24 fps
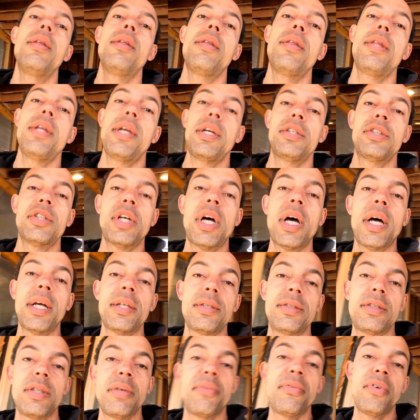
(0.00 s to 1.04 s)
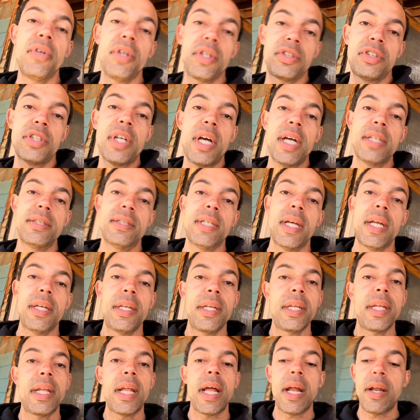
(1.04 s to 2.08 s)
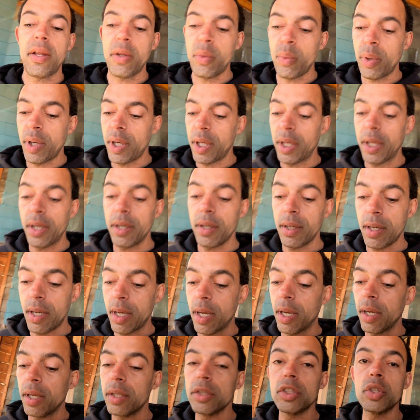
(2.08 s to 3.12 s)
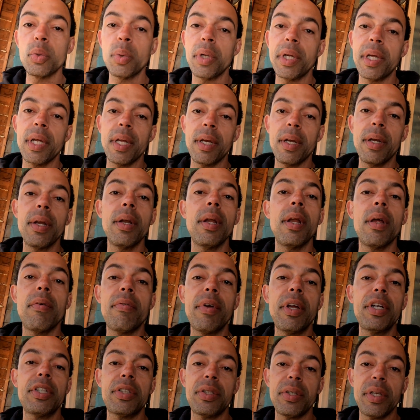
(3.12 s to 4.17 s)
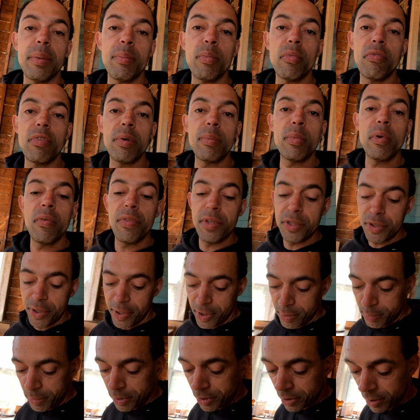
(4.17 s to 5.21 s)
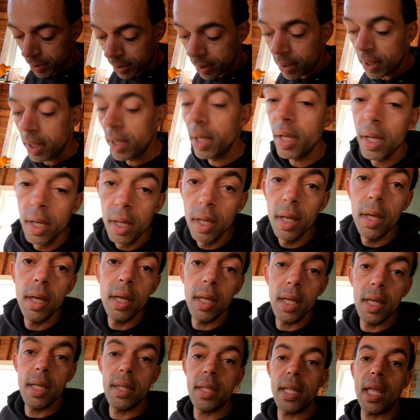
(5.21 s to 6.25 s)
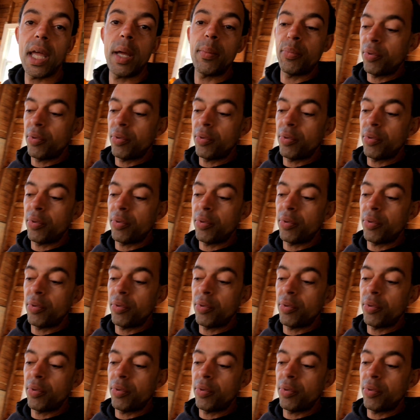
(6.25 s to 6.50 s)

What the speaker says: The exhaust, the full exhaust had to get out of the way, so we can eventually remove the transmission. In that